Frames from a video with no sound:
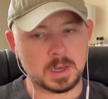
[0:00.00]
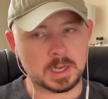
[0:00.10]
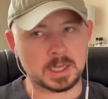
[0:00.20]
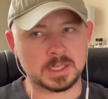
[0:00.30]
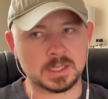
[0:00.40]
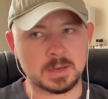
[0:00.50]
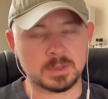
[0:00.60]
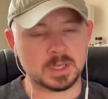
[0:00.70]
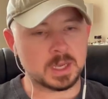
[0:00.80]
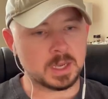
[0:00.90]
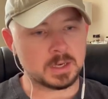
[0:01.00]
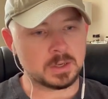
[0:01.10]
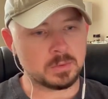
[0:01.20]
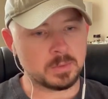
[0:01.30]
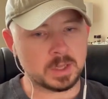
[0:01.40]
I guess his name is
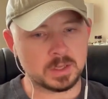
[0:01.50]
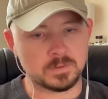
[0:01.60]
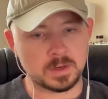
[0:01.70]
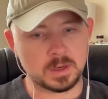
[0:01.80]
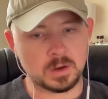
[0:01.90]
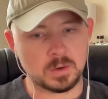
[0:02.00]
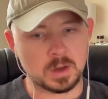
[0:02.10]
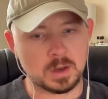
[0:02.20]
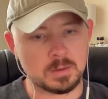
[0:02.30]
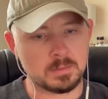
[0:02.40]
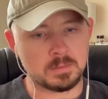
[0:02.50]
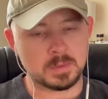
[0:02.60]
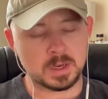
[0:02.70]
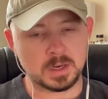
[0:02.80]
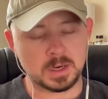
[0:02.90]
Kent, who made this video.
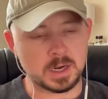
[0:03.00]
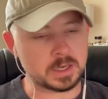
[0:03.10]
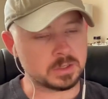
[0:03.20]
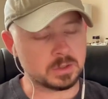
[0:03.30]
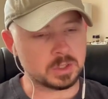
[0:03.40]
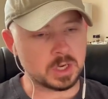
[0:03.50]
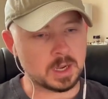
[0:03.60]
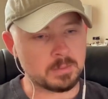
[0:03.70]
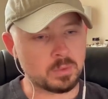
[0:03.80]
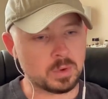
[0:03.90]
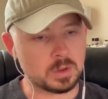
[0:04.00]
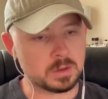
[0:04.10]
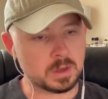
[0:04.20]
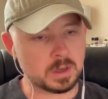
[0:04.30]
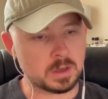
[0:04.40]
He did an excellent job
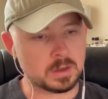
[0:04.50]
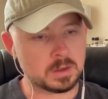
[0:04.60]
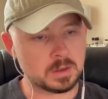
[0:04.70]
with the